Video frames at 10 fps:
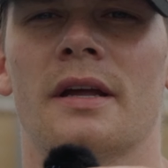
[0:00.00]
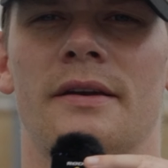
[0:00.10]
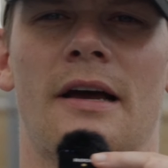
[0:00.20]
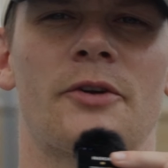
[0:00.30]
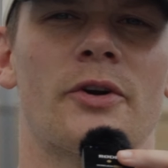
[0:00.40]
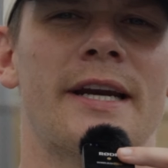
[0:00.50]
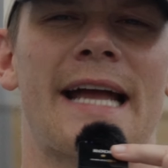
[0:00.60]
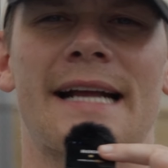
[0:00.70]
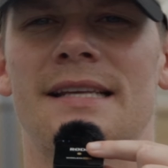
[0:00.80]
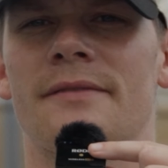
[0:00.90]
Now, if you're in an
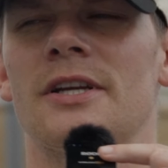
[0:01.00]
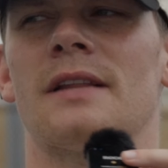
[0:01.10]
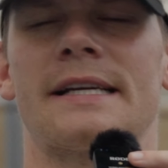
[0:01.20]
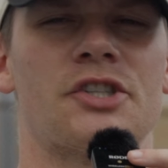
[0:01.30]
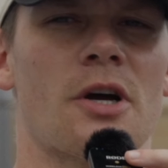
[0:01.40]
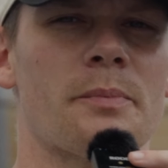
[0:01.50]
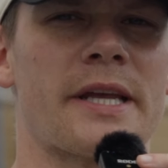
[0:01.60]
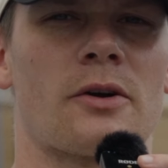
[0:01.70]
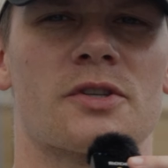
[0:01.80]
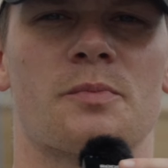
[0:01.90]
activity like
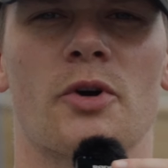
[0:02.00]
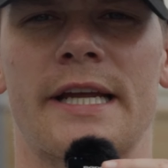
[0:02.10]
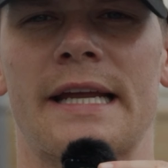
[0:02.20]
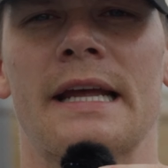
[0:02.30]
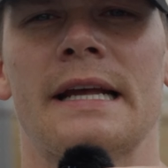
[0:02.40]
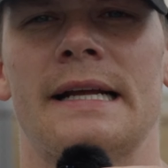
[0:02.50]
jumping or sprinting,